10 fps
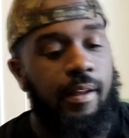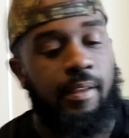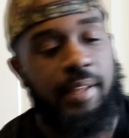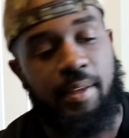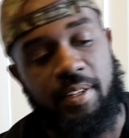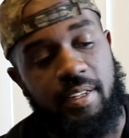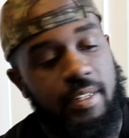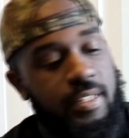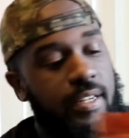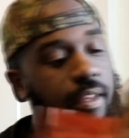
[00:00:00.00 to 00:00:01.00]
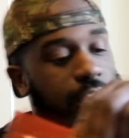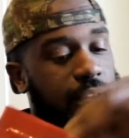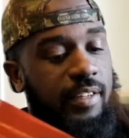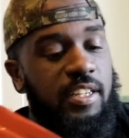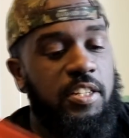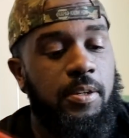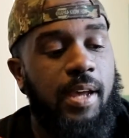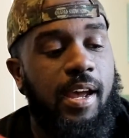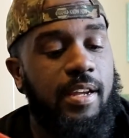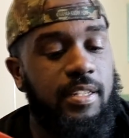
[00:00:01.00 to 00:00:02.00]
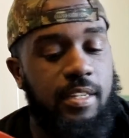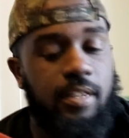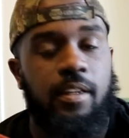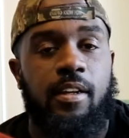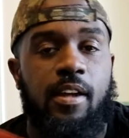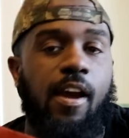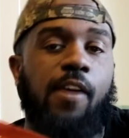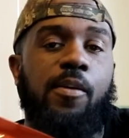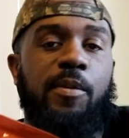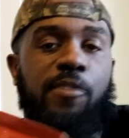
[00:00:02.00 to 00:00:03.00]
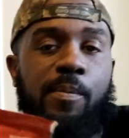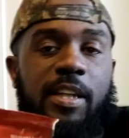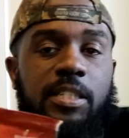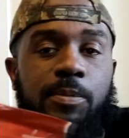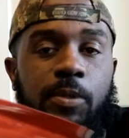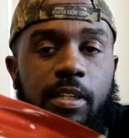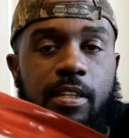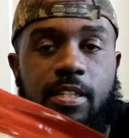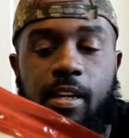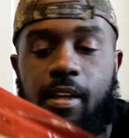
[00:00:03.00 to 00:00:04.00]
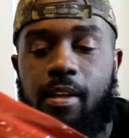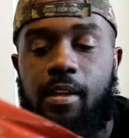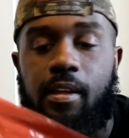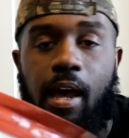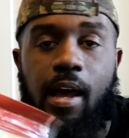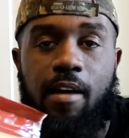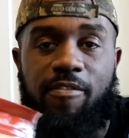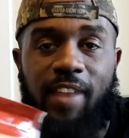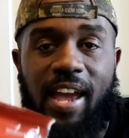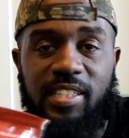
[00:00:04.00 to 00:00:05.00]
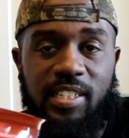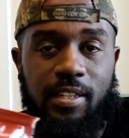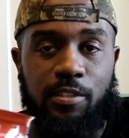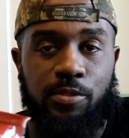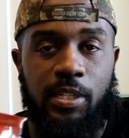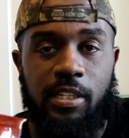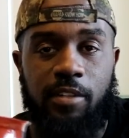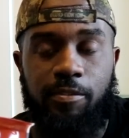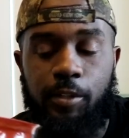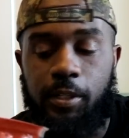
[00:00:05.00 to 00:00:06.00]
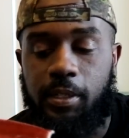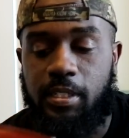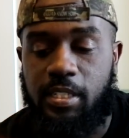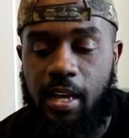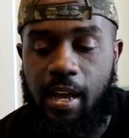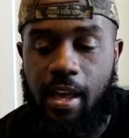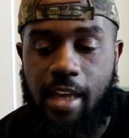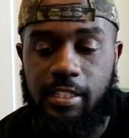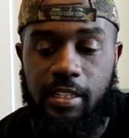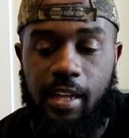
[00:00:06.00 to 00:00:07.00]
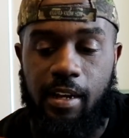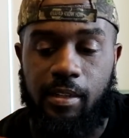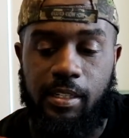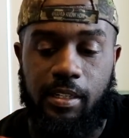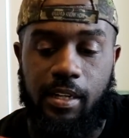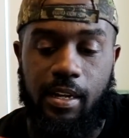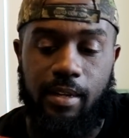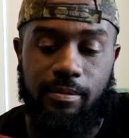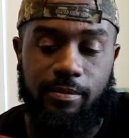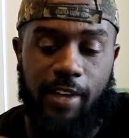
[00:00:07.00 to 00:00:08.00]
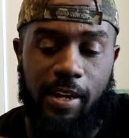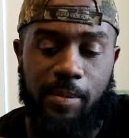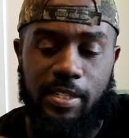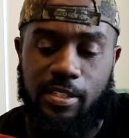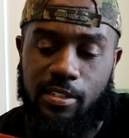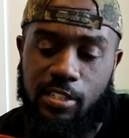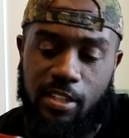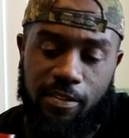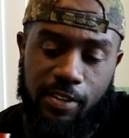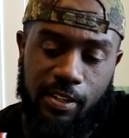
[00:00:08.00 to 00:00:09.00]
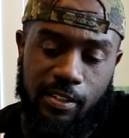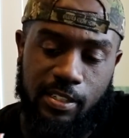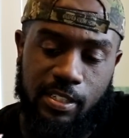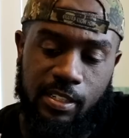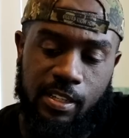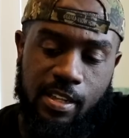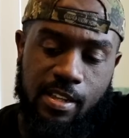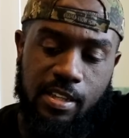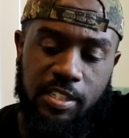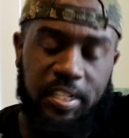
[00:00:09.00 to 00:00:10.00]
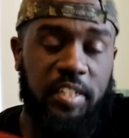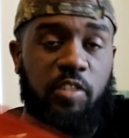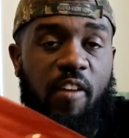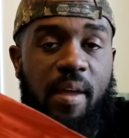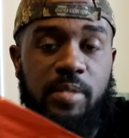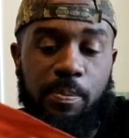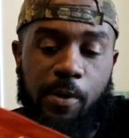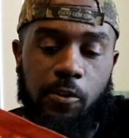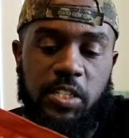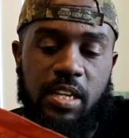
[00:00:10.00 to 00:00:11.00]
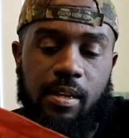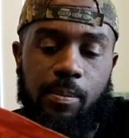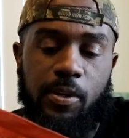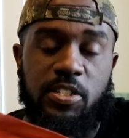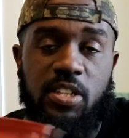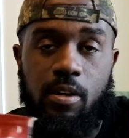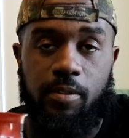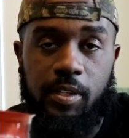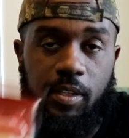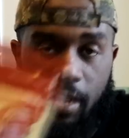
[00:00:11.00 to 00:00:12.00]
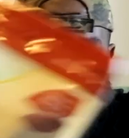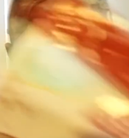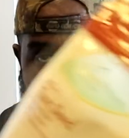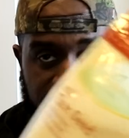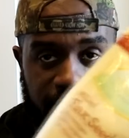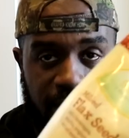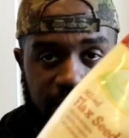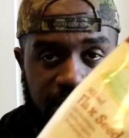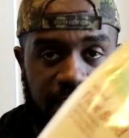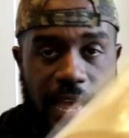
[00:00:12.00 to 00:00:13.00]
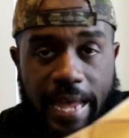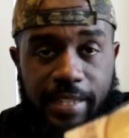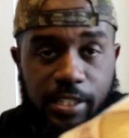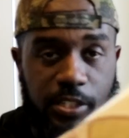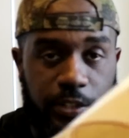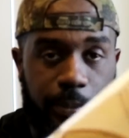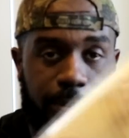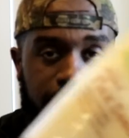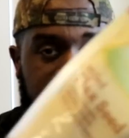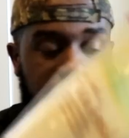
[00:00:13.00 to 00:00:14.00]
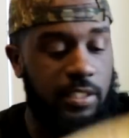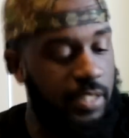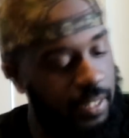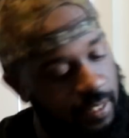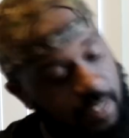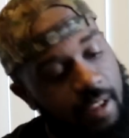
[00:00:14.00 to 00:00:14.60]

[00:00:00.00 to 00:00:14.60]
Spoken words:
Now these two guys are gonna be for my smoothies. Flaxseed is really good for you. It has a lot of good vitamins and stuff in it. Let's see, 6 grams of protein per serving in the flaxseed. Add this to your protein shakes.